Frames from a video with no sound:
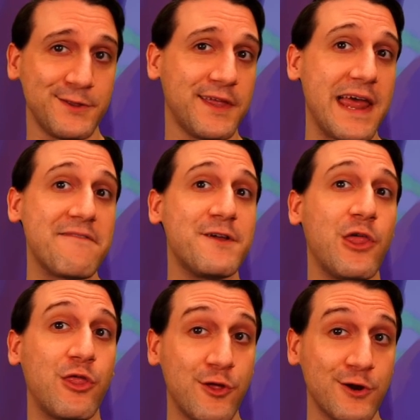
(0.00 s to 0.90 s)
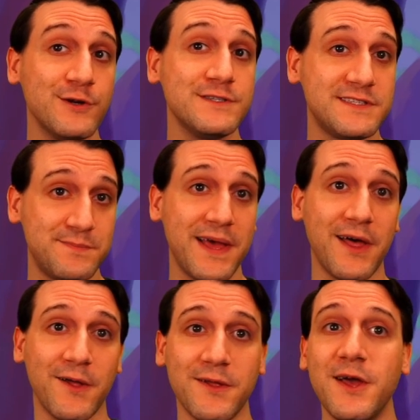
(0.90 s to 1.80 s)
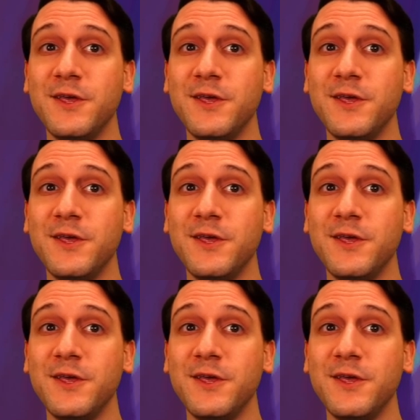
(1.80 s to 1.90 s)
that every 3rd spell